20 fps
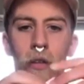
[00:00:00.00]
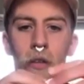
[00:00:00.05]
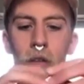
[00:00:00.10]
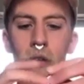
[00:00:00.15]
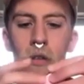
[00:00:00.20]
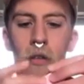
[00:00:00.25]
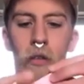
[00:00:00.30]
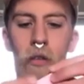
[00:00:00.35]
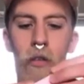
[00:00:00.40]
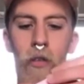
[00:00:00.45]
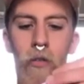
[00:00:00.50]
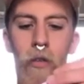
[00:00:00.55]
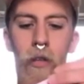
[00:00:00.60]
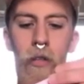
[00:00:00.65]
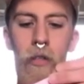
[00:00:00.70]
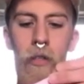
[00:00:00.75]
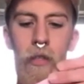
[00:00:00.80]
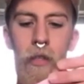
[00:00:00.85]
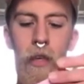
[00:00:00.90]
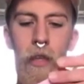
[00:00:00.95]
creases
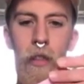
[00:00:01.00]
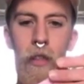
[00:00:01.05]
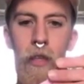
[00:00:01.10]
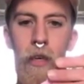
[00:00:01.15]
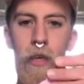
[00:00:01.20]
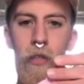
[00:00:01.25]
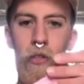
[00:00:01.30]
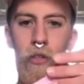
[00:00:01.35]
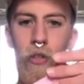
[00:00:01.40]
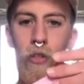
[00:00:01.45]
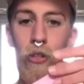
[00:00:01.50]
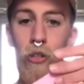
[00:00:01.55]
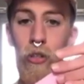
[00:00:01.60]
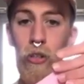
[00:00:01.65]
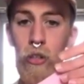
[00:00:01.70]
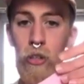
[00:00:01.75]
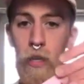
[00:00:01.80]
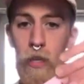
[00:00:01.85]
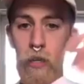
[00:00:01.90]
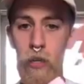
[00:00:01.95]
like that. So you should
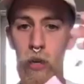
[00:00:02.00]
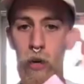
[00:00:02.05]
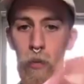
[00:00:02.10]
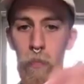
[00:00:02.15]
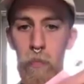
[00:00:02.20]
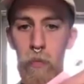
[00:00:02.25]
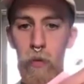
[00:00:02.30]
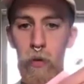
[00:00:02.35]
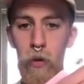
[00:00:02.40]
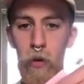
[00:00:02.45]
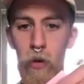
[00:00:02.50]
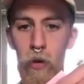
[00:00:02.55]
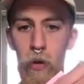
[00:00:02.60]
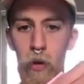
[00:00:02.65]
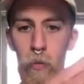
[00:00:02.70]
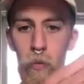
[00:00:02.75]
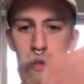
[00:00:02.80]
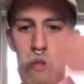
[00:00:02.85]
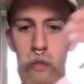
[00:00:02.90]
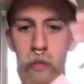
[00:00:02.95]
end up with a
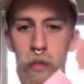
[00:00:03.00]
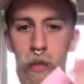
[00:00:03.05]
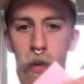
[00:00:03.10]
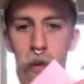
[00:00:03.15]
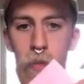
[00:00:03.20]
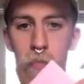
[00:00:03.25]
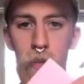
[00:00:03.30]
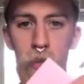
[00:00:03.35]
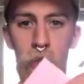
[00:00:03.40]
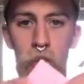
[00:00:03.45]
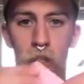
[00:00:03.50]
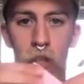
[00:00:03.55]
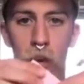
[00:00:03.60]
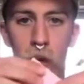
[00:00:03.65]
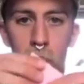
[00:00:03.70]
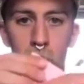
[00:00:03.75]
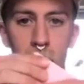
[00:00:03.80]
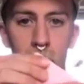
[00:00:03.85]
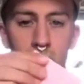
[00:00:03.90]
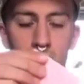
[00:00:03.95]
diamond shape
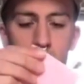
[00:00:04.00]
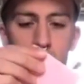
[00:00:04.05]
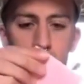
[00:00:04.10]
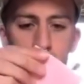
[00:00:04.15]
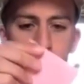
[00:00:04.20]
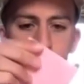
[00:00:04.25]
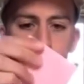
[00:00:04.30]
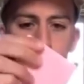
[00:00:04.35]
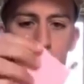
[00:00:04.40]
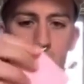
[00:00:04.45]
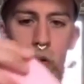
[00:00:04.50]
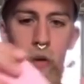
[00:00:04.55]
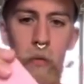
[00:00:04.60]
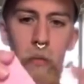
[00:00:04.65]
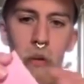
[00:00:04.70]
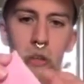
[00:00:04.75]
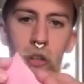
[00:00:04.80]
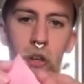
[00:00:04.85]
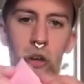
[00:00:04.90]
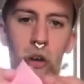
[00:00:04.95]
here, which
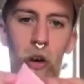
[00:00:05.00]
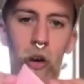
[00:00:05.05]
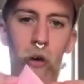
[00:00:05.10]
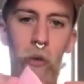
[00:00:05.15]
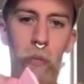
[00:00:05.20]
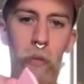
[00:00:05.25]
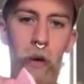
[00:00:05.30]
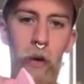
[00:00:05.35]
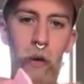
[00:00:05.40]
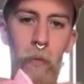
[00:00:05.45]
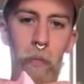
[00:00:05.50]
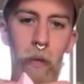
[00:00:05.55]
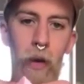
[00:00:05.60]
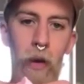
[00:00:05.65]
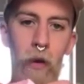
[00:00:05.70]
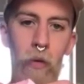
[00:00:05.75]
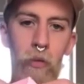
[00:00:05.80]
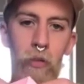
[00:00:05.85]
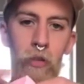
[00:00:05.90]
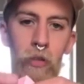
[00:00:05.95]
can open up out
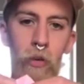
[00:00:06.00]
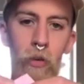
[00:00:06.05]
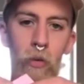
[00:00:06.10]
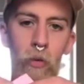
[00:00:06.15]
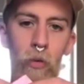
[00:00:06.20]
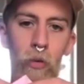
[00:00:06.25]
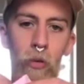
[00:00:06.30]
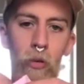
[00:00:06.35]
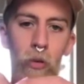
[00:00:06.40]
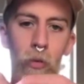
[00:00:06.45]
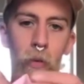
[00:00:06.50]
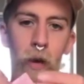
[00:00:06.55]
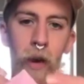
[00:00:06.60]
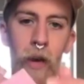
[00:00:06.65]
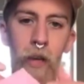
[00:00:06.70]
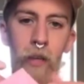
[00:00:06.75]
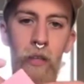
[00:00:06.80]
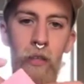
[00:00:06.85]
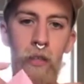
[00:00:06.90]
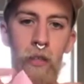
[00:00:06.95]
all
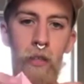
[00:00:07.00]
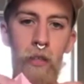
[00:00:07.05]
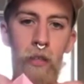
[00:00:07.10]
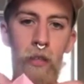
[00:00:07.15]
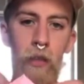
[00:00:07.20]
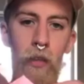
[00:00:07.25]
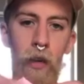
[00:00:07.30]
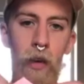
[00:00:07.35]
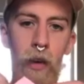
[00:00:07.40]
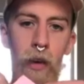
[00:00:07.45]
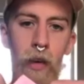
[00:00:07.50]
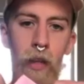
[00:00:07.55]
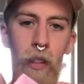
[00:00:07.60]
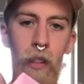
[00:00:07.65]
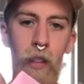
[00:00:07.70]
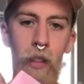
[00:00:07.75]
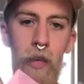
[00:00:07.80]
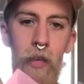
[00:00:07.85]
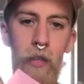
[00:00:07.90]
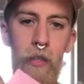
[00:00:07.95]
ways, like
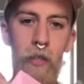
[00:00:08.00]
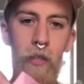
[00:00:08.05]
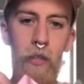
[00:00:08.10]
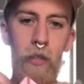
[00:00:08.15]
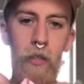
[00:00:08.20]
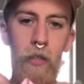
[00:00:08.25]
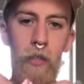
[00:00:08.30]
this.